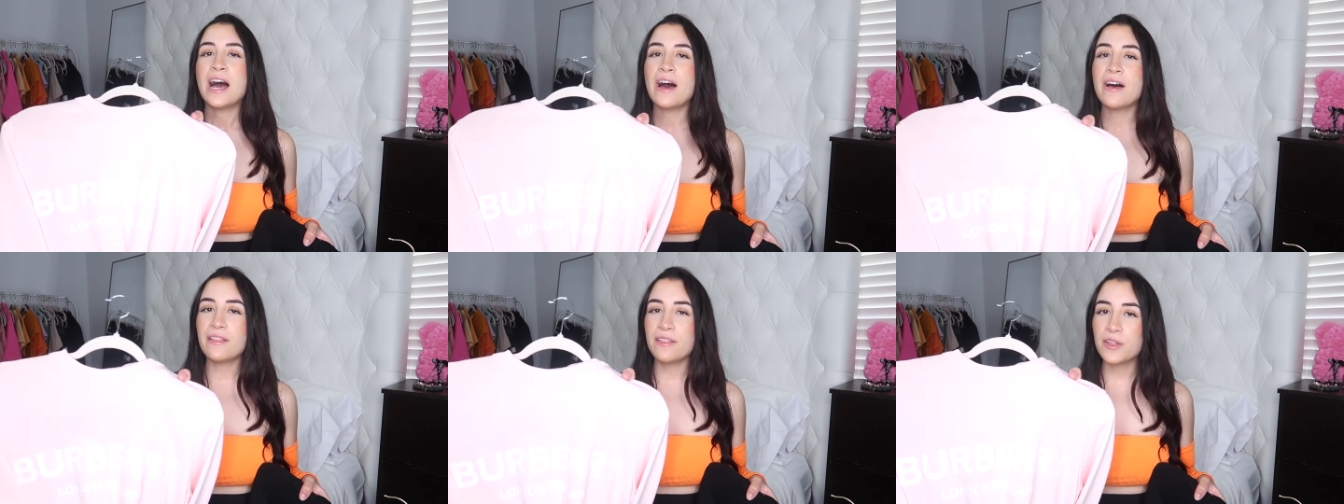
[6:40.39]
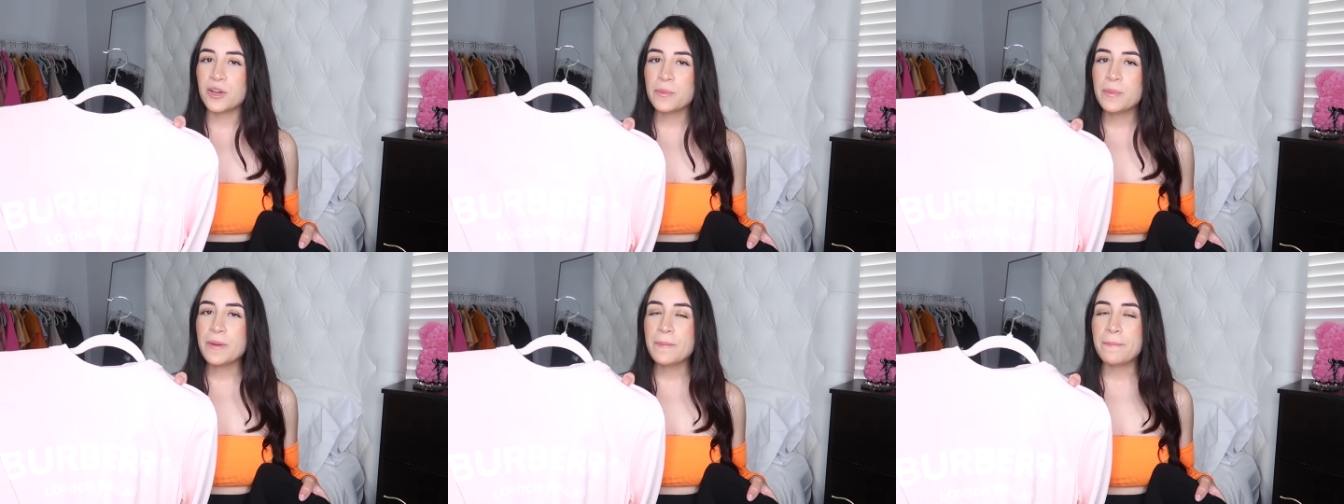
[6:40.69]
a
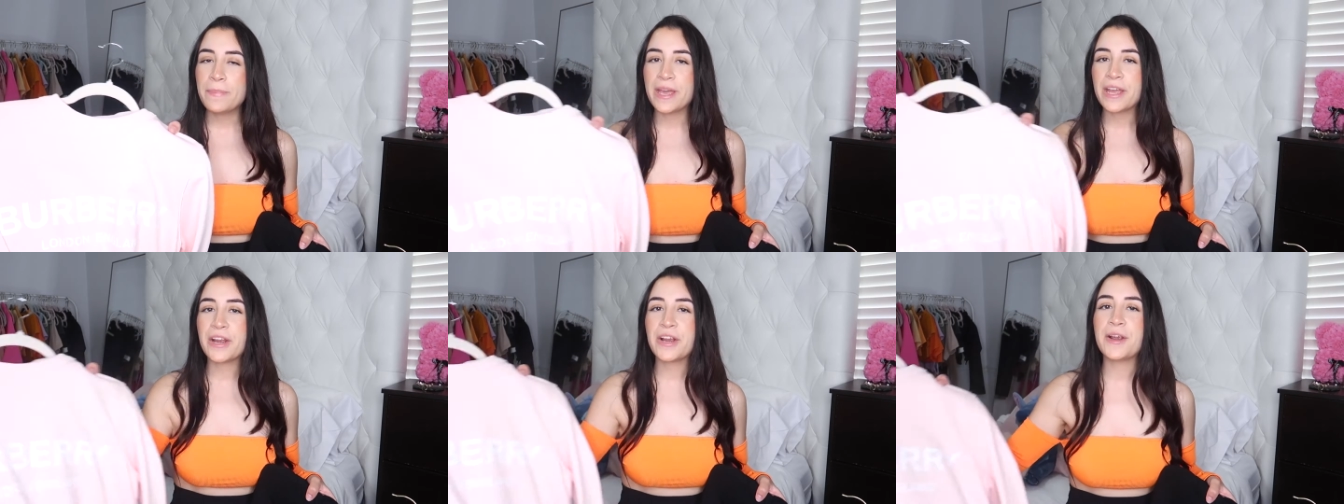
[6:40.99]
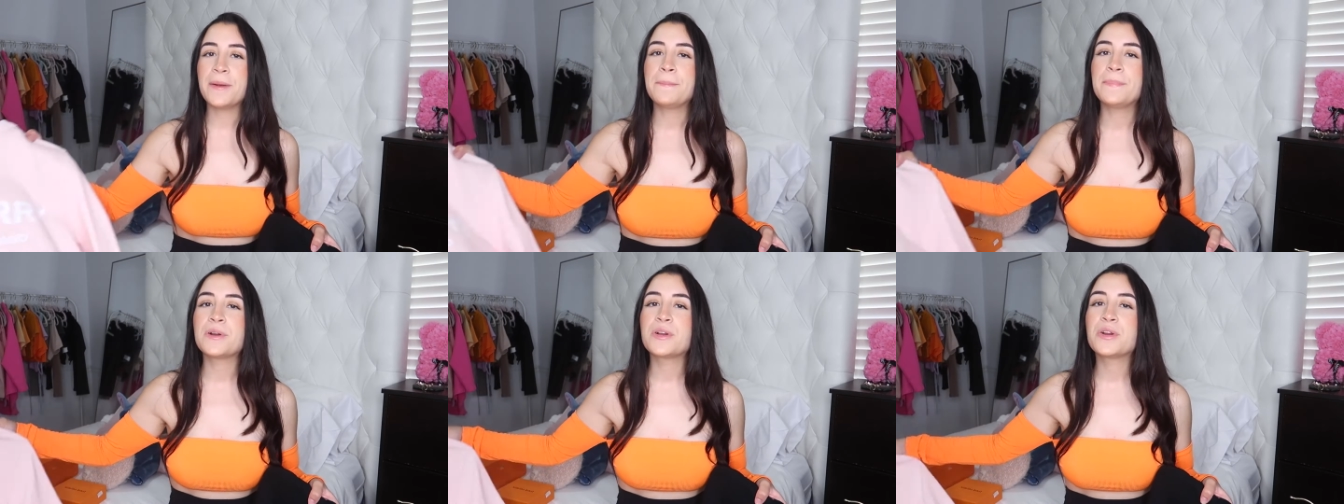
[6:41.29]
little bit
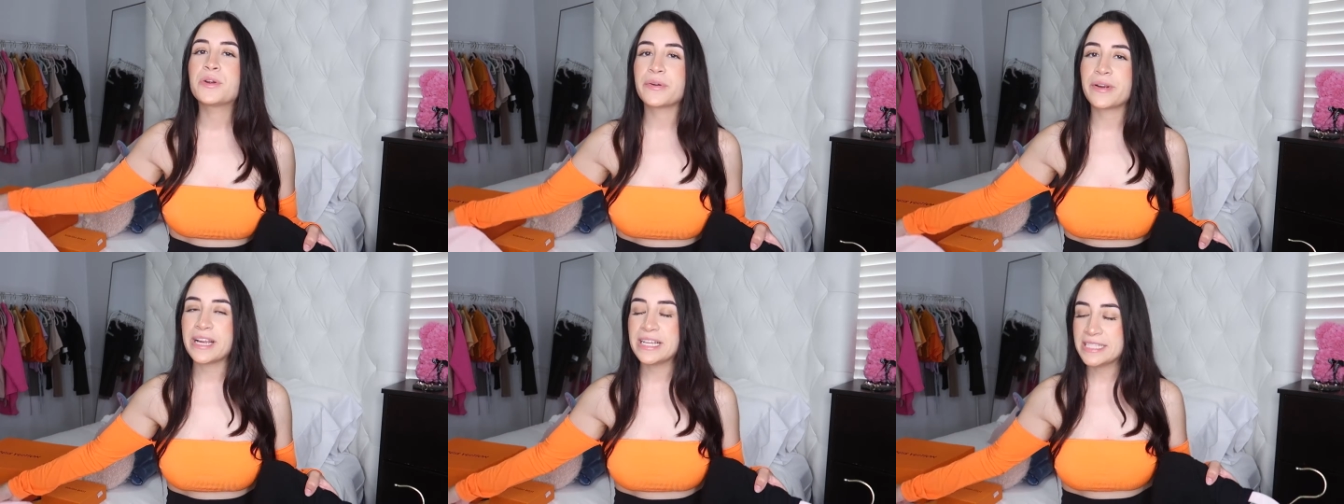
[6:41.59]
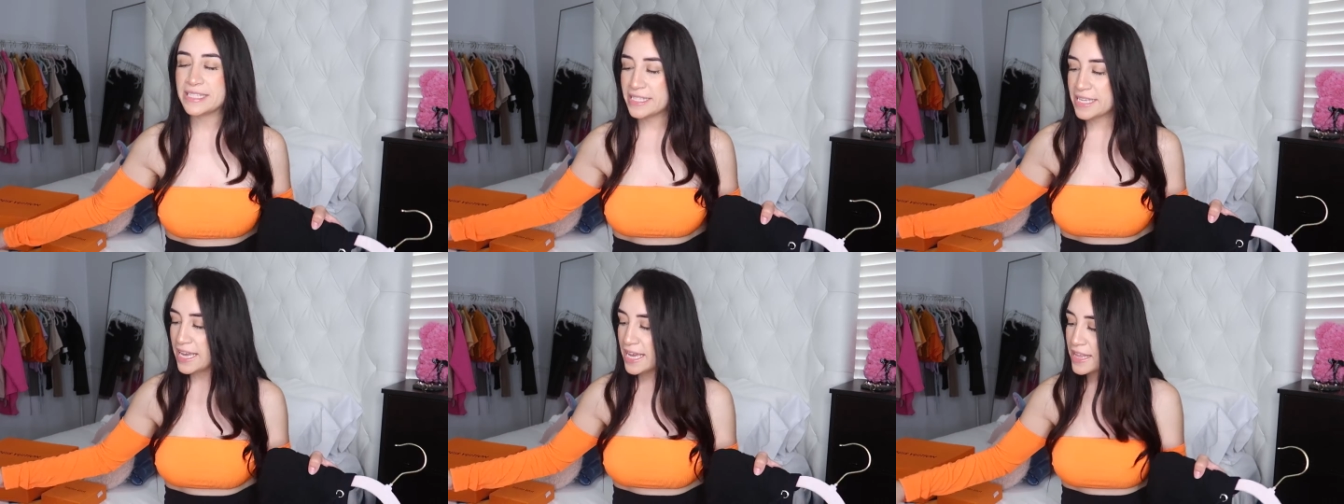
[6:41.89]
bigger, but
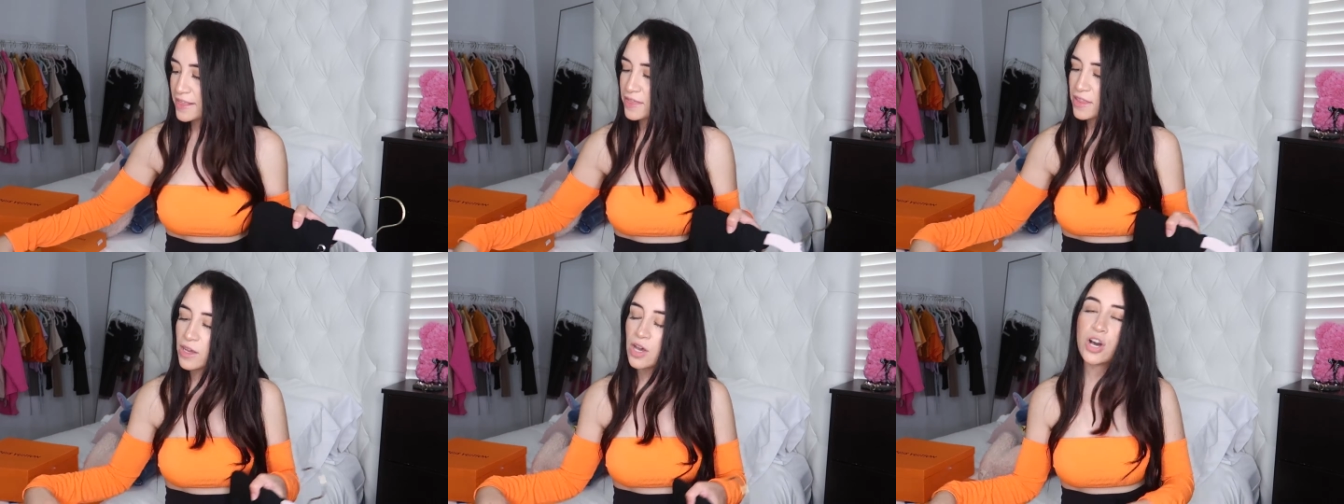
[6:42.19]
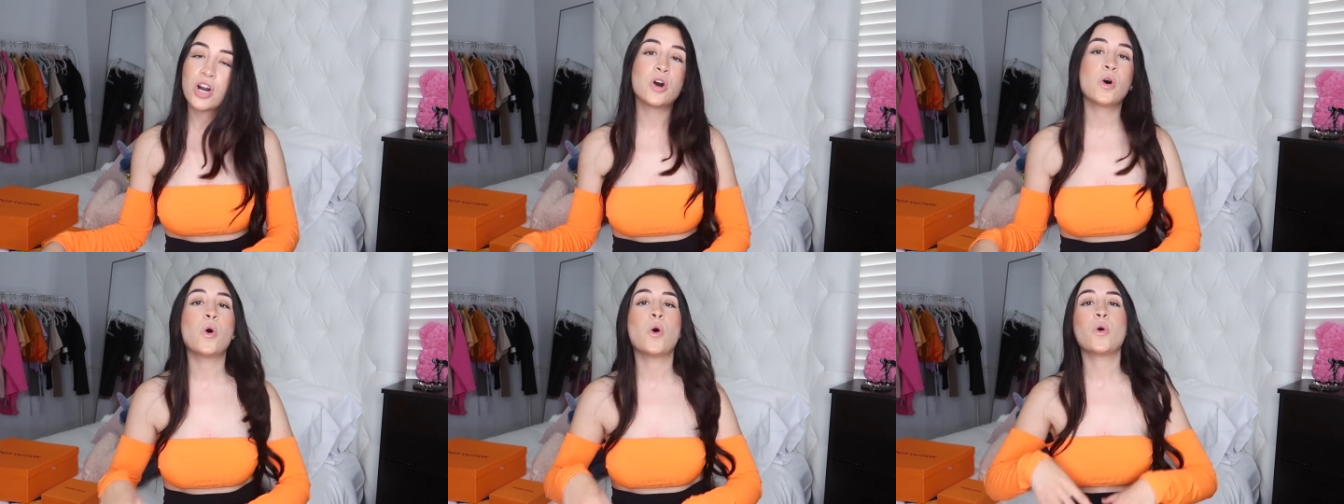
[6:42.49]
granted, the
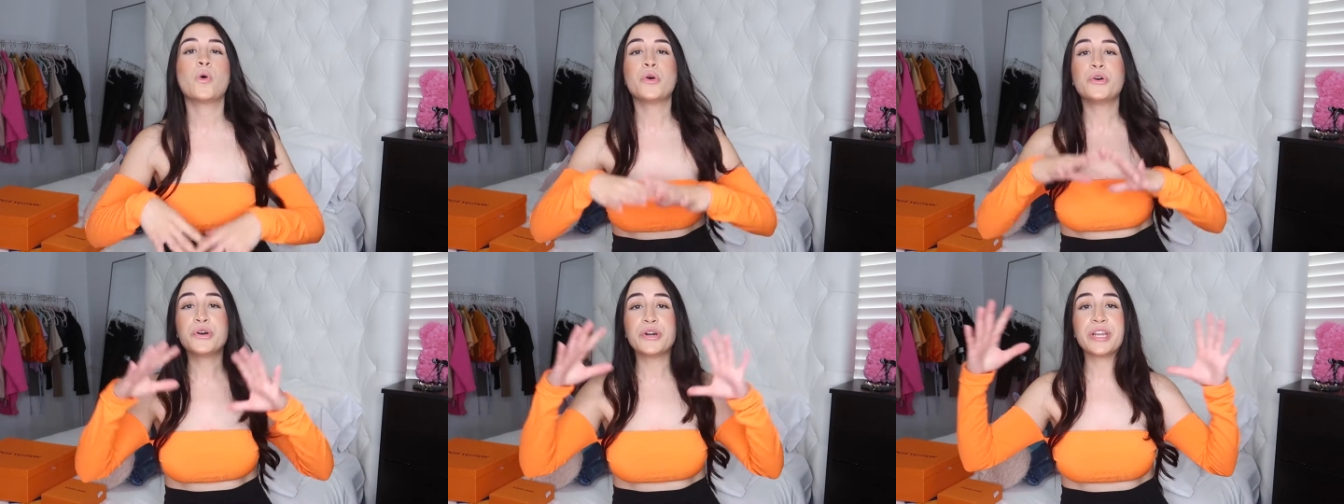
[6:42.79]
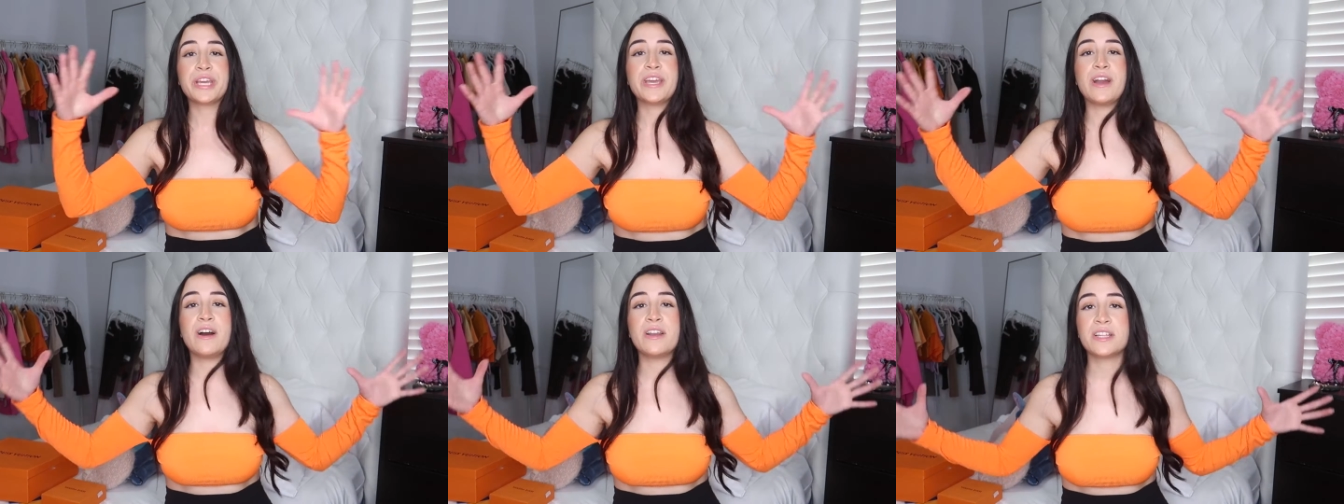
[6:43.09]
whole
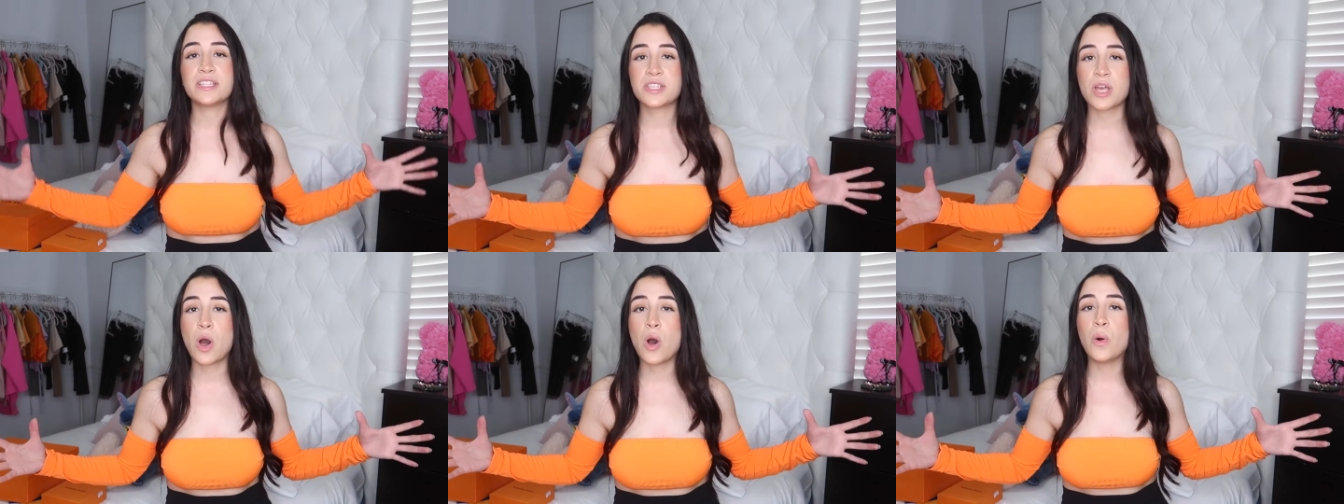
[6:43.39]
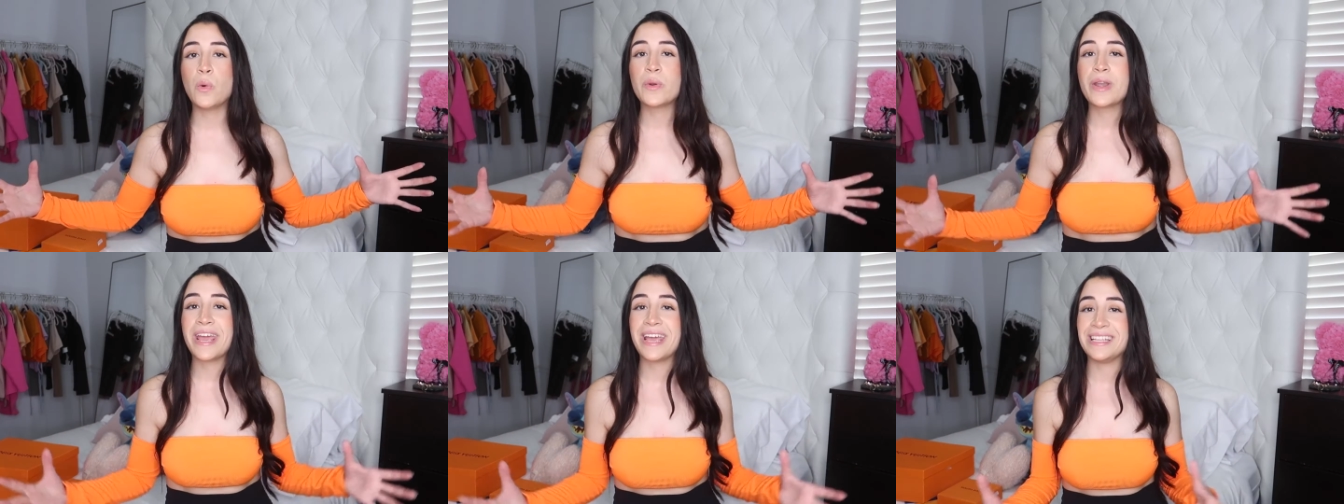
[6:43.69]
hoodie on its
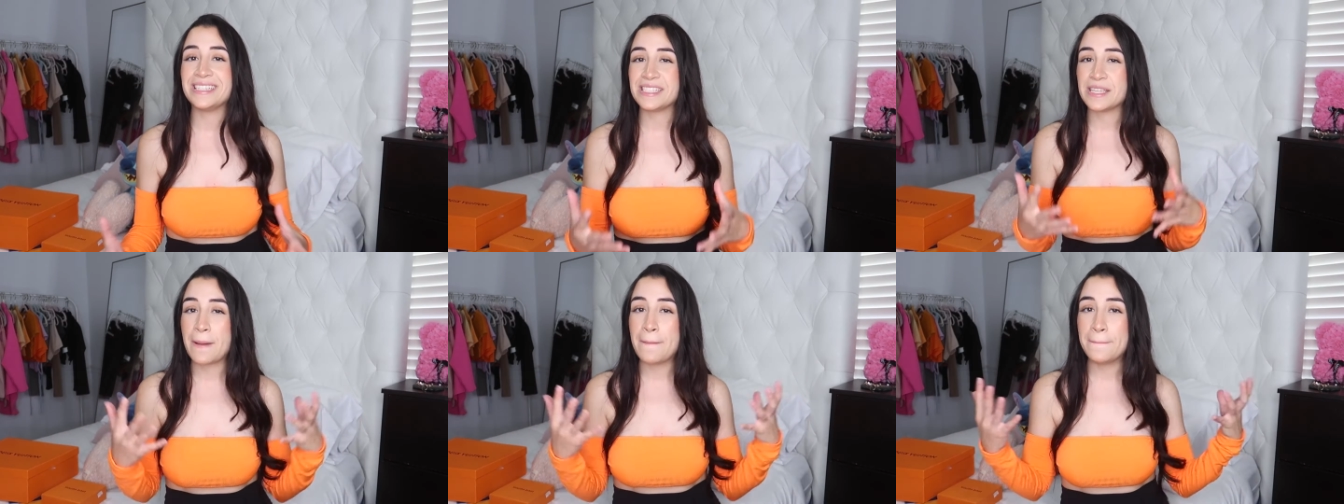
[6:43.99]
own is